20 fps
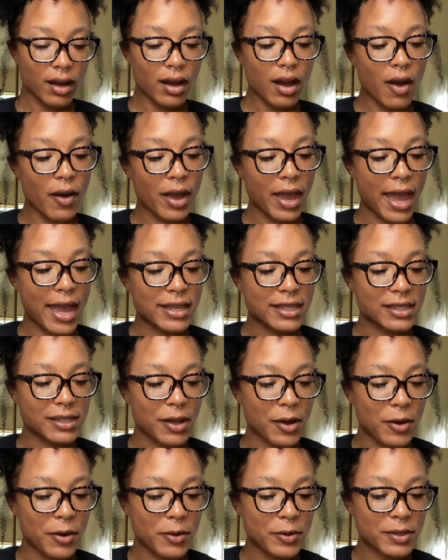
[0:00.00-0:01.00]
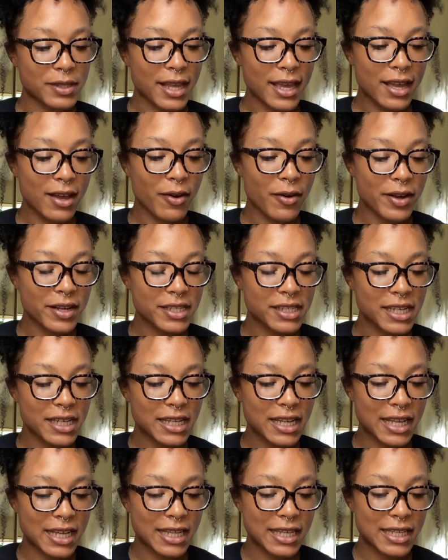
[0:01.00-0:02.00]
Okay, so second question
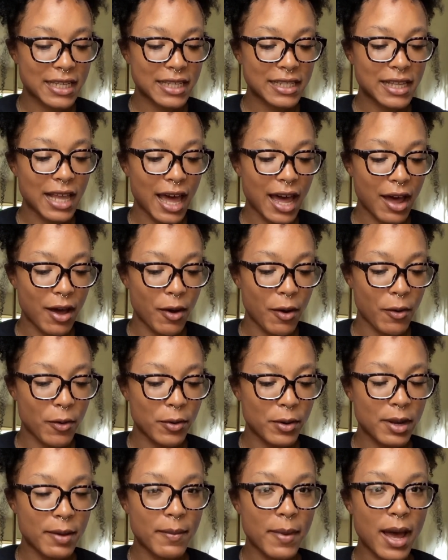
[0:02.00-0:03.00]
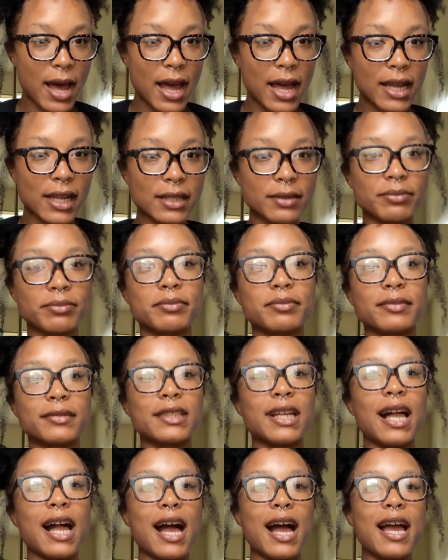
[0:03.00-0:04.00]
is how old am I?
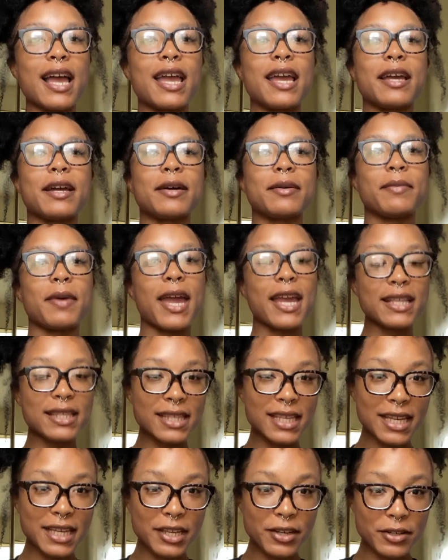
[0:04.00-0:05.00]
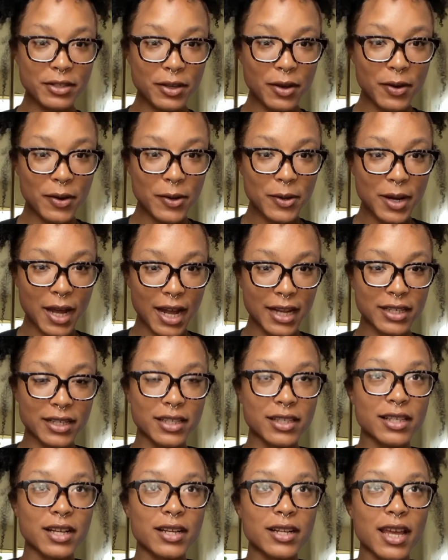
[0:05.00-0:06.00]
I am 18 years old. I
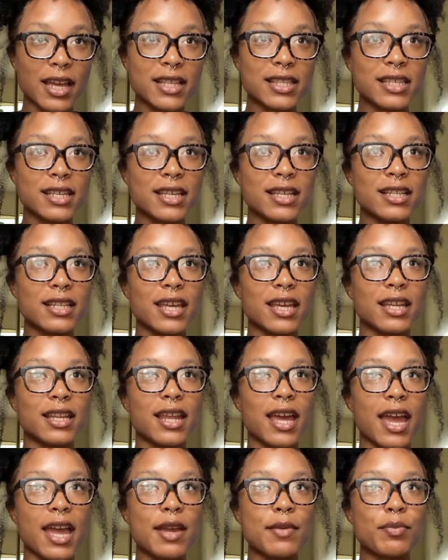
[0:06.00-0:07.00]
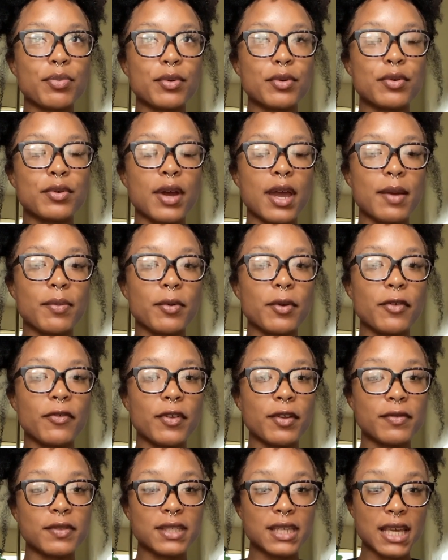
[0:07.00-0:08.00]
just turned 18 in April, April
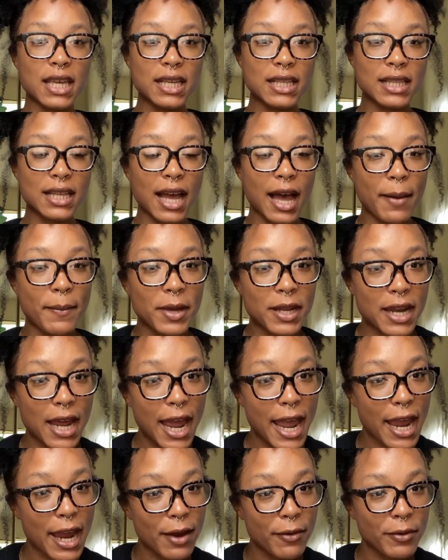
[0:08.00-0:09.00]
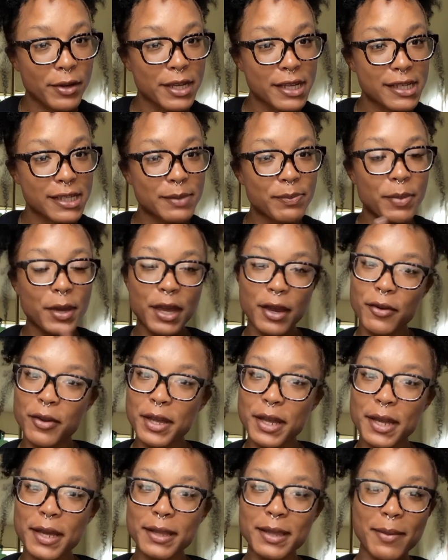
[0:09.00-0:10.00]
15th. I'm an Aries,
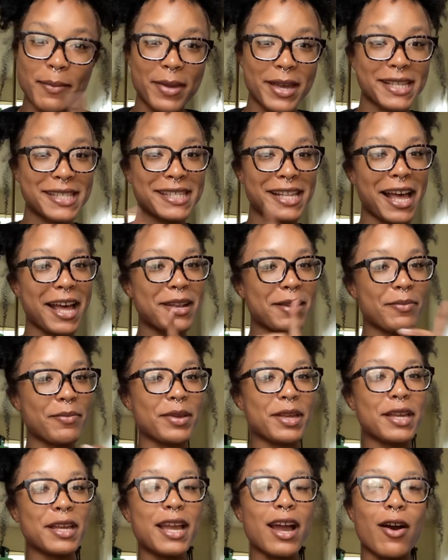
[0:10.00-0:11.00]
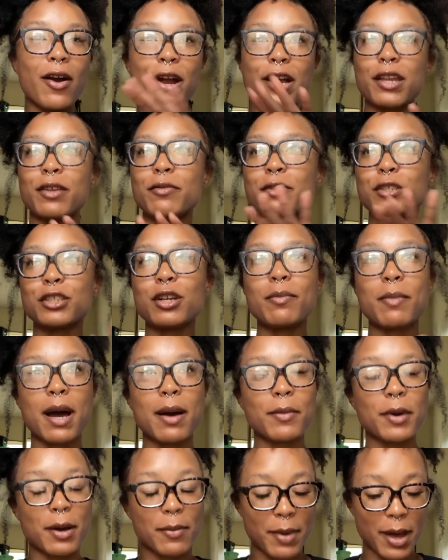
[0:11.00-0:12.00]
period. The best sign to be. Argue with your
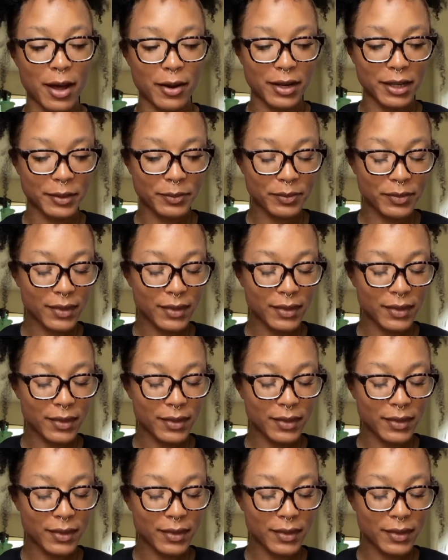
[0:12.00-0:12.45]
mama about it.